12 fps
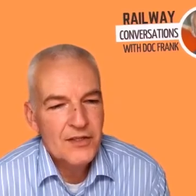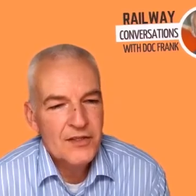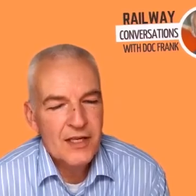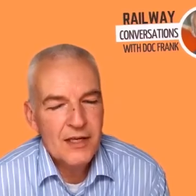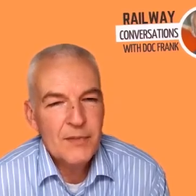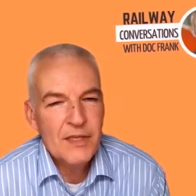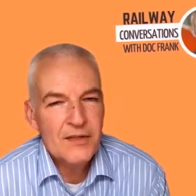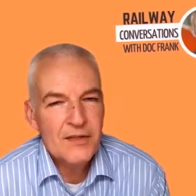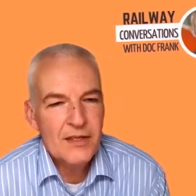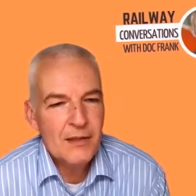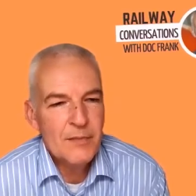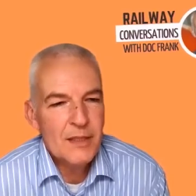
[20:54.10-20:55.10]
Tell me
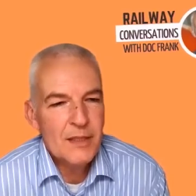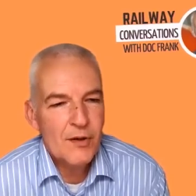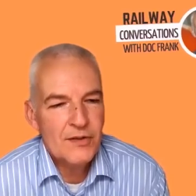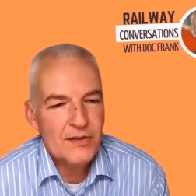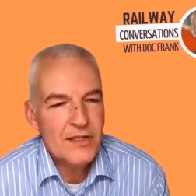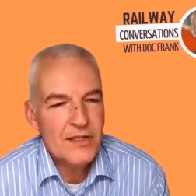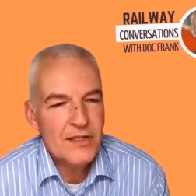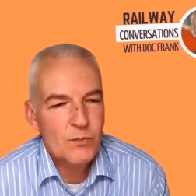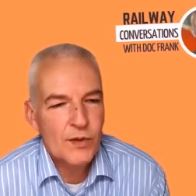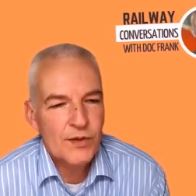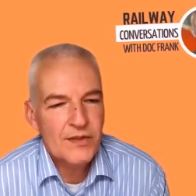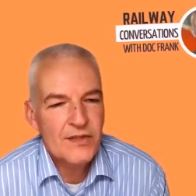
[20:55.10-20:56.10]
about this,
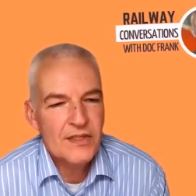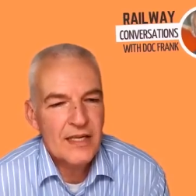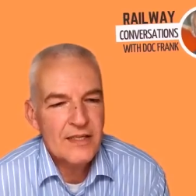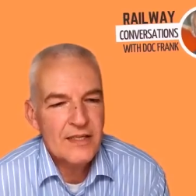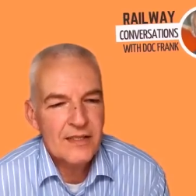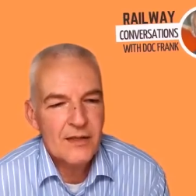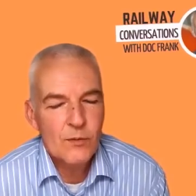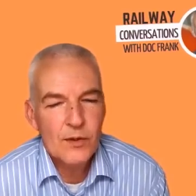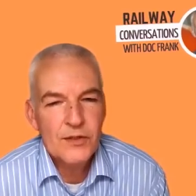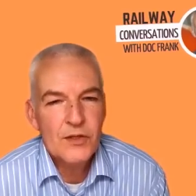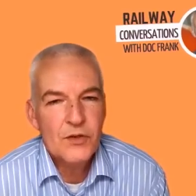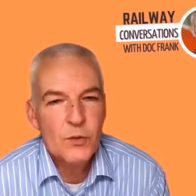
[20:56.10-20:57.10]
what this is and
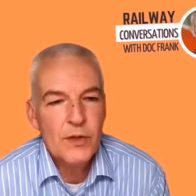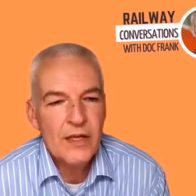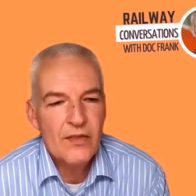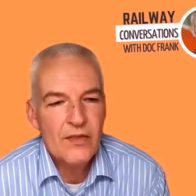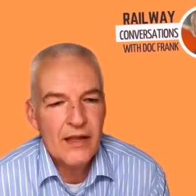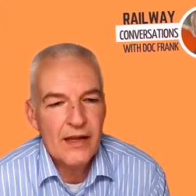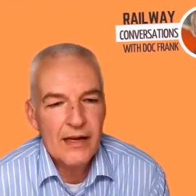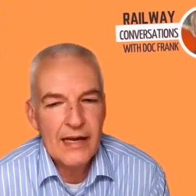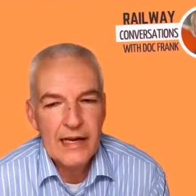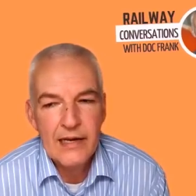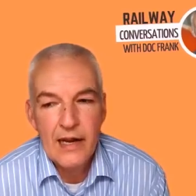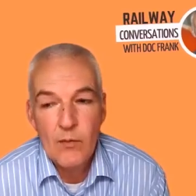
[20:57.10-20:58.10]
what you're doing there,
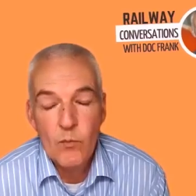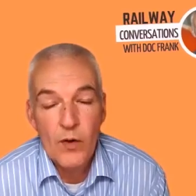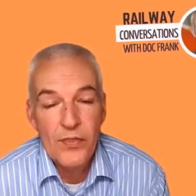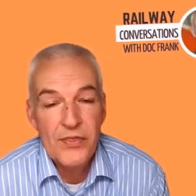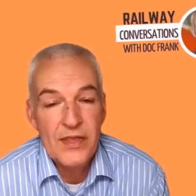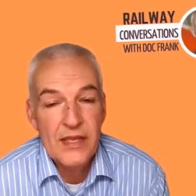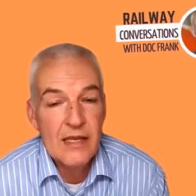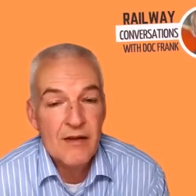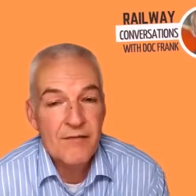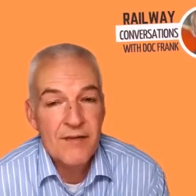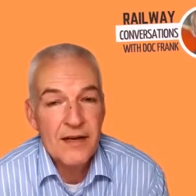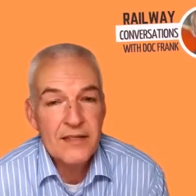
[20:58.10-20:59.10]
and what the
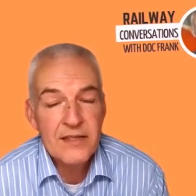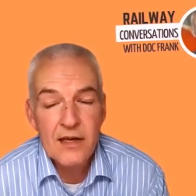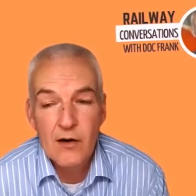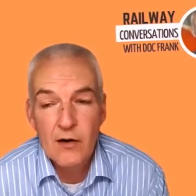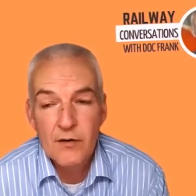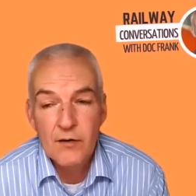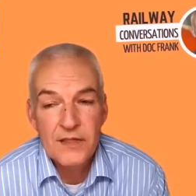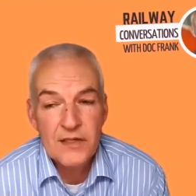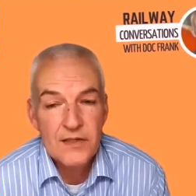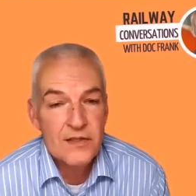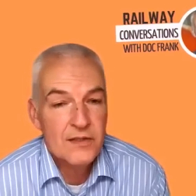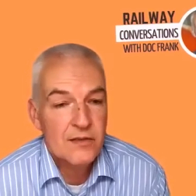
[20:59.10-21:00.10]
effects are of
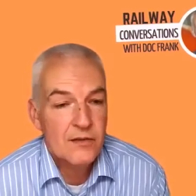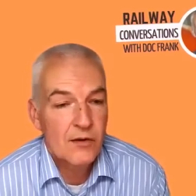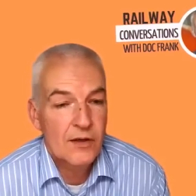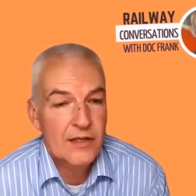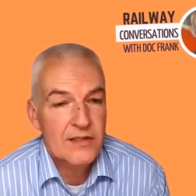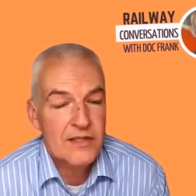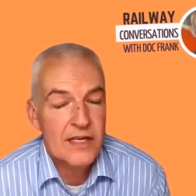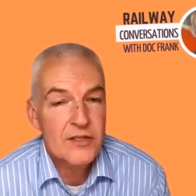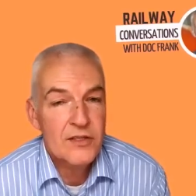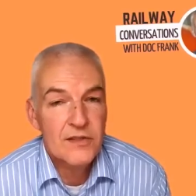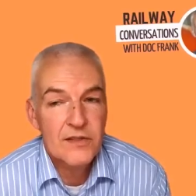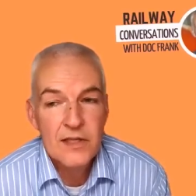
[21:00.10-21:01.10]
these
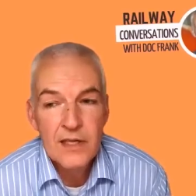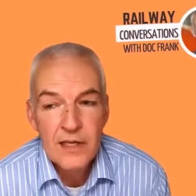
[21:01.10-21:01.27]
organizations.